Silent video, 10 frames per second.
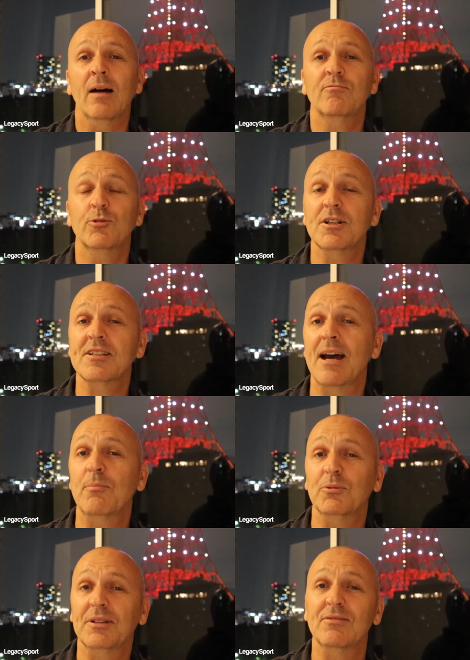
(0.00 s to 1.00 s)
For
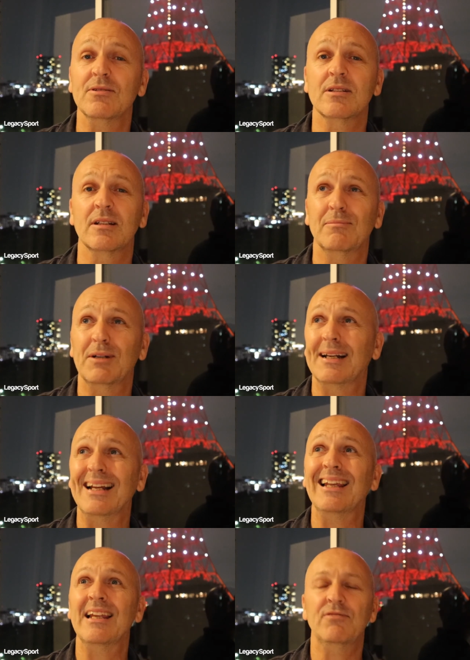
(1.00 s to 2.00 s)
example, there's about
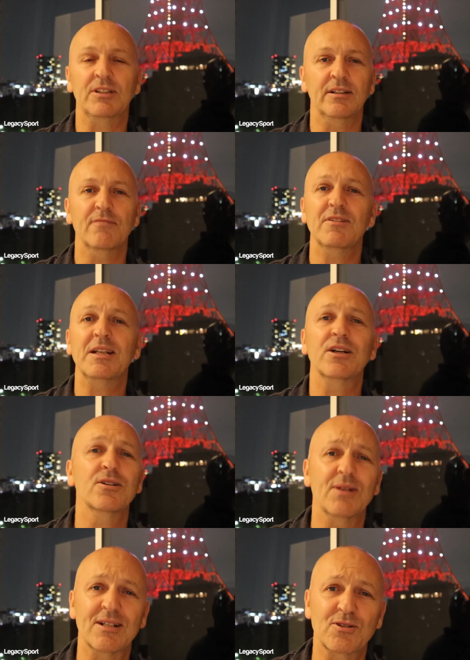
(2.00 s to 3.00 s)
11
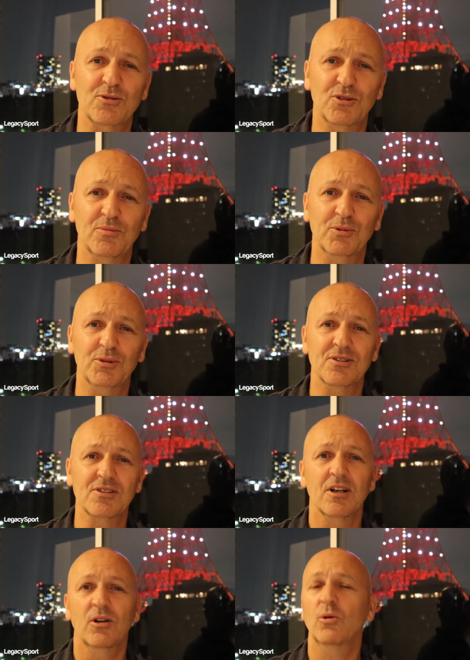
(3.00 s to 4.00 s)
video and scoreboards
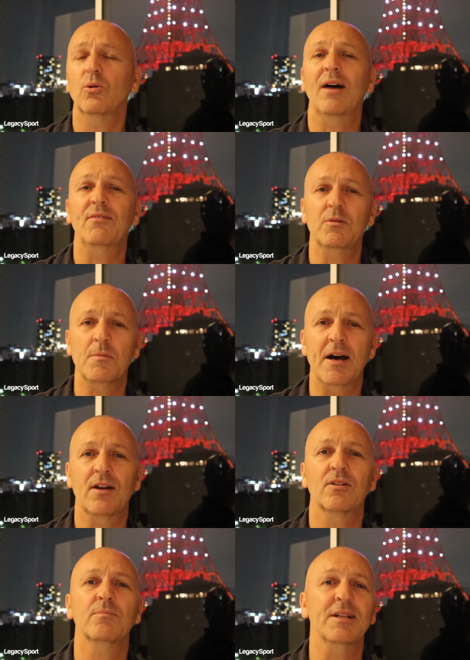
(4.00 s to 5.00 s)
all having to be mounted
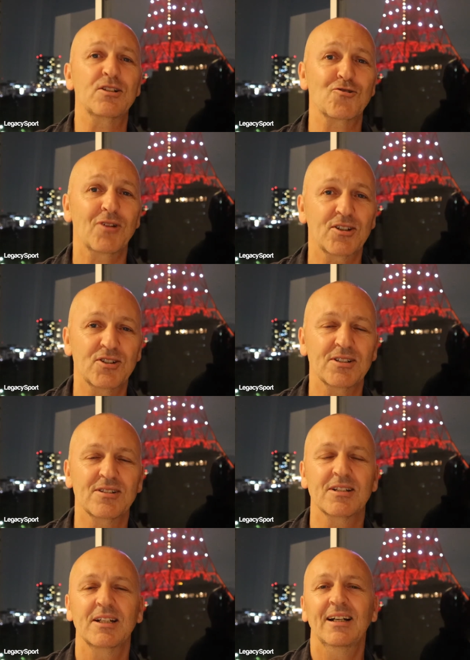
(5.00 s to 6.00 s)
on big
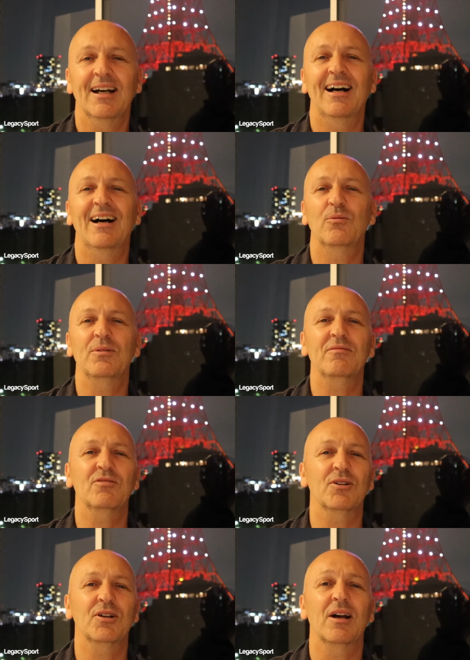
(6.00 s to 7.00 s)
structures. We've
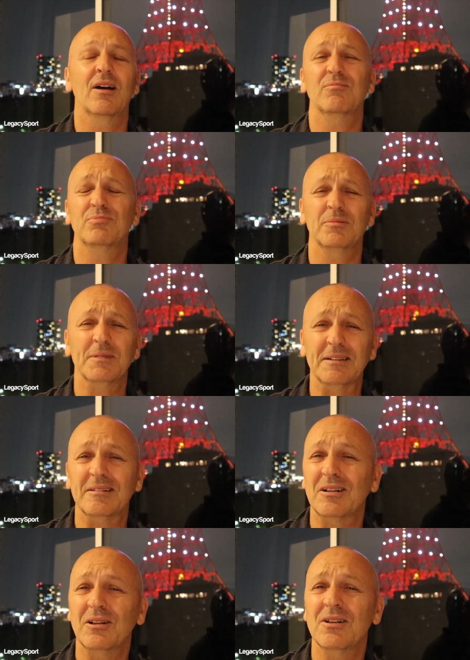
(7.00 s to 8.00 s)
got probably
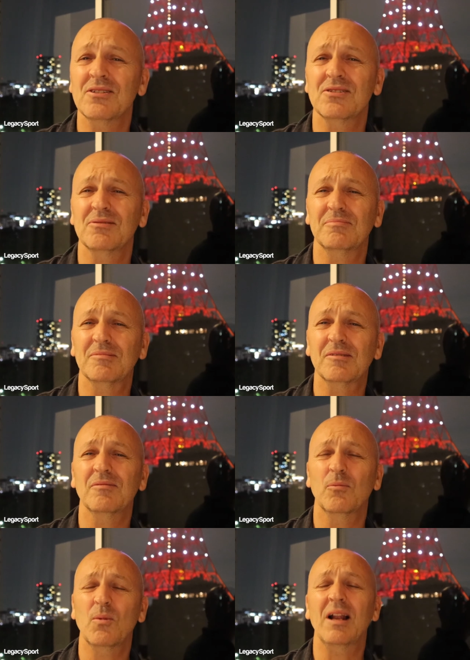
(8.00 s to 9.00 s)

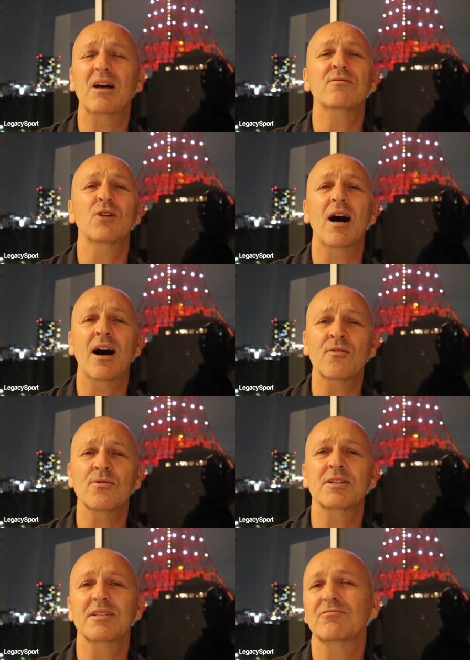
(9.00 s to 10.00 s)
well over
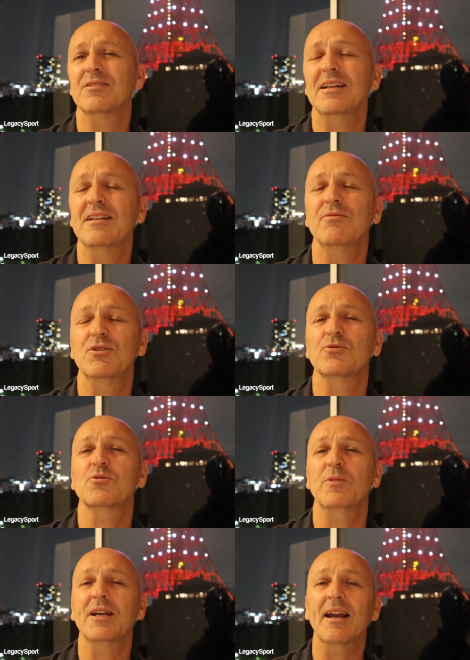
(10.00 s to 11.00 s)
100 different individual
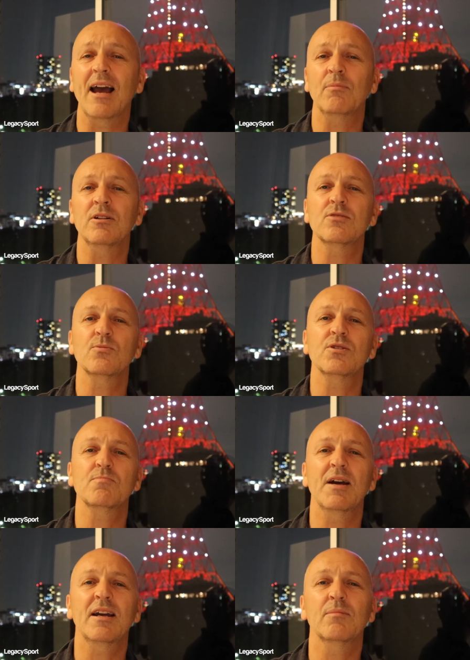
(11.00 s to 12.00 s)
speaker cabinets, which
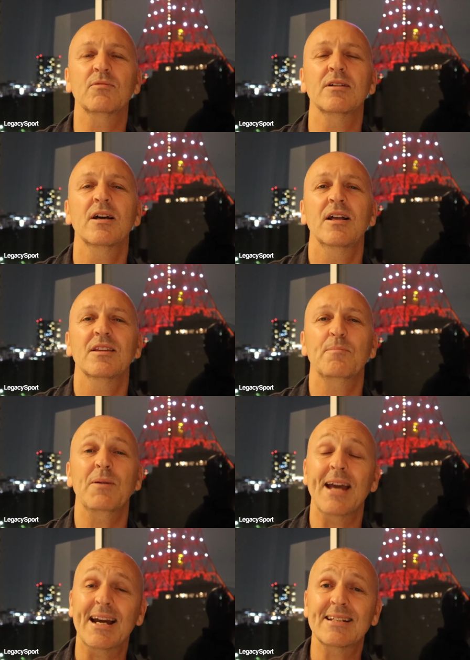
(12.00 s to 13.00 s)
make up the PA